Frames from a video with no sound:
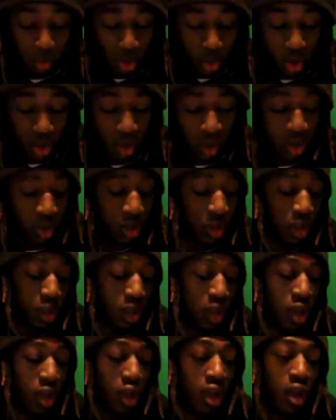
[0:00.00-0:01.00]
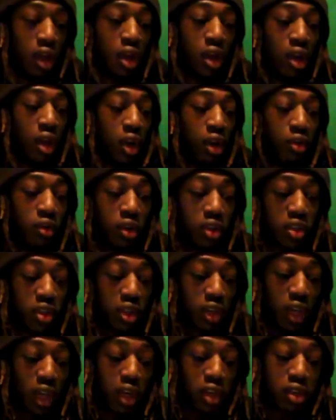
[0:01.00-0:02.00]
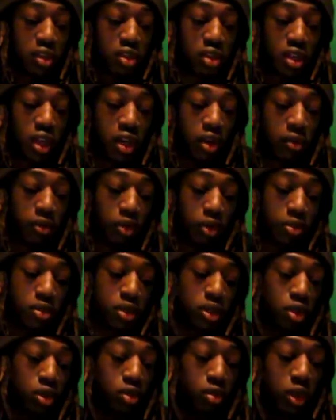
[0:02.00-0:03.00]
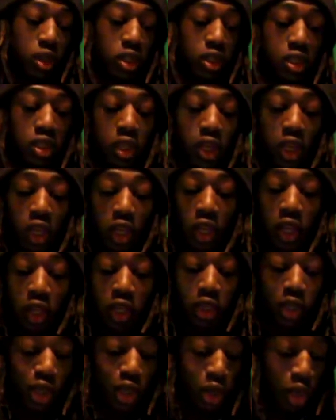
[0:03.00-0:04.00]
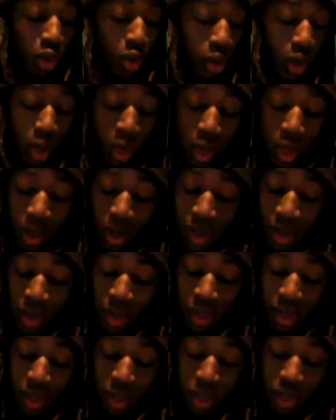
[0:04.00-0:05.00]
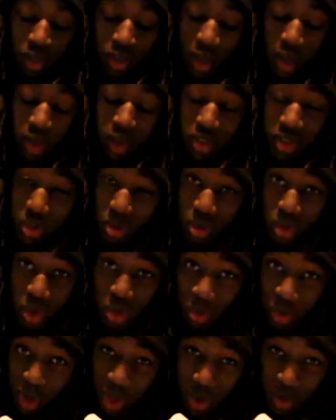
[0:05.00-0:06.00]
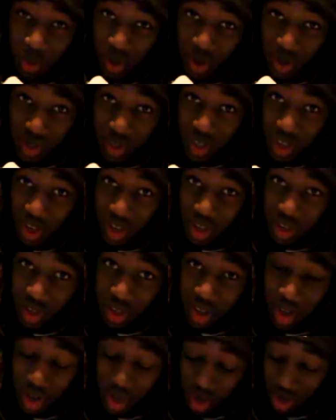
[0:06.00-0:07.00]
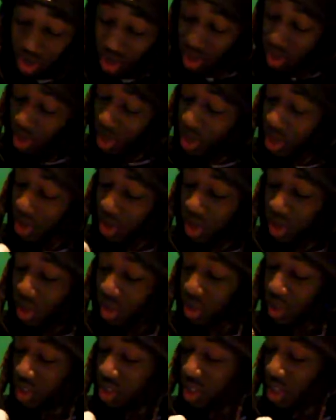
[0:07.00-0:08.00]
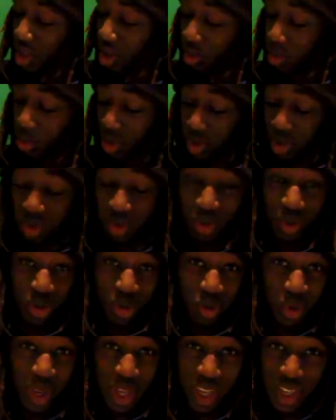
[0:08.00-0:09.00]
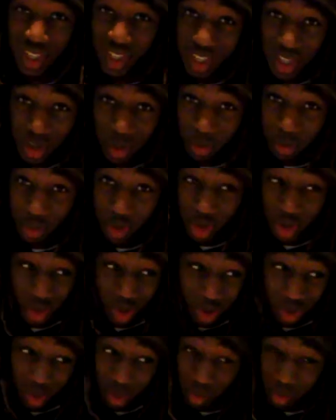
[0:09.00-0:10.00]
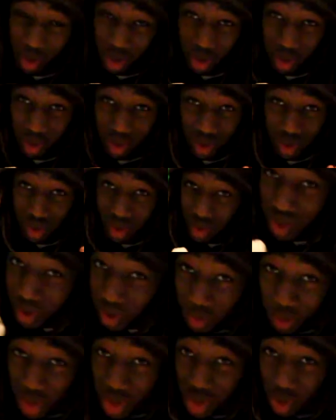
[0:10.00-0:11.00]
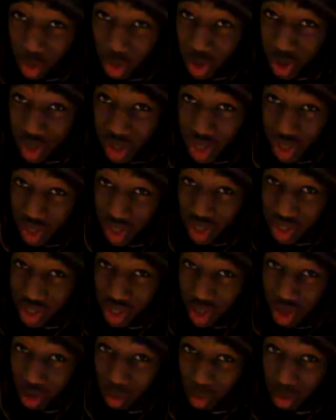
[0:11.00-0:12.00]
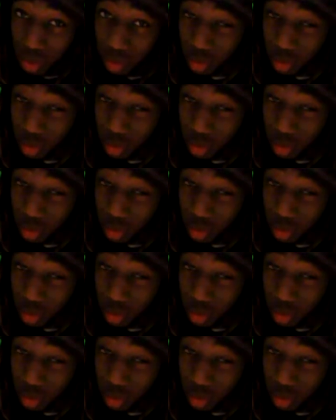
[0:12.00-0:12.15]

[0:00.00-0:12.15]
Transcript: but recently got a setup from Zoomies, and you know how this YouTube thing works. You gotta get a setup and do a setup video. I mean, what's the point of getting a setup?